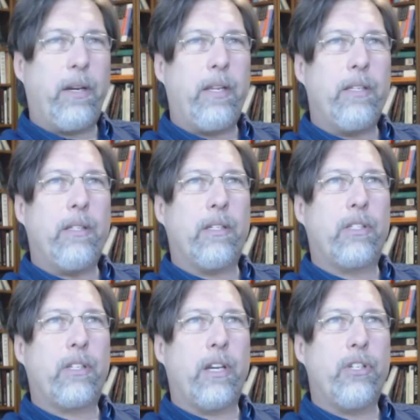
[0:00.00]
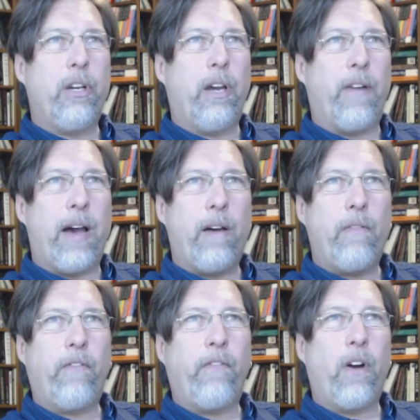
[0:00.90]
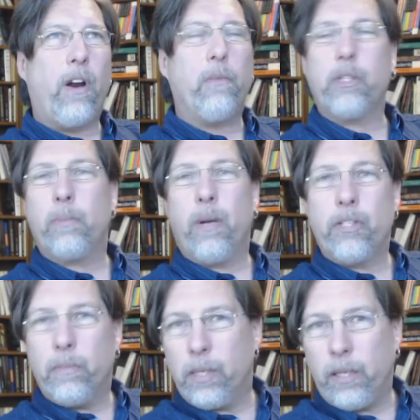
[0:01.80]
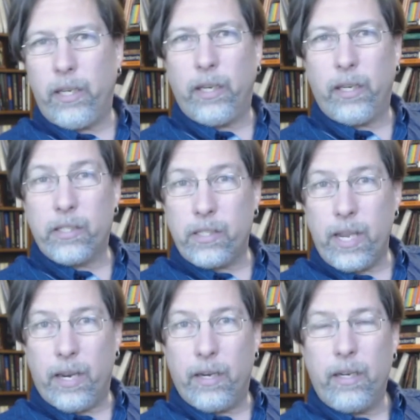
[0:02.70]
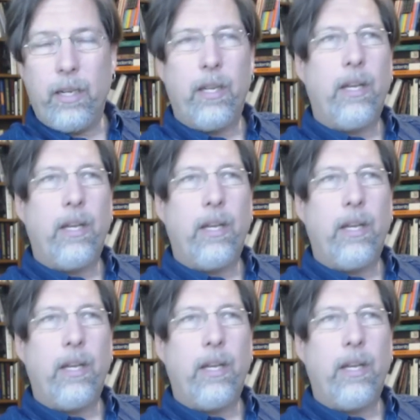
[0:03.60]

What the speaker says: but it is a discussion of how far responsibility can extend.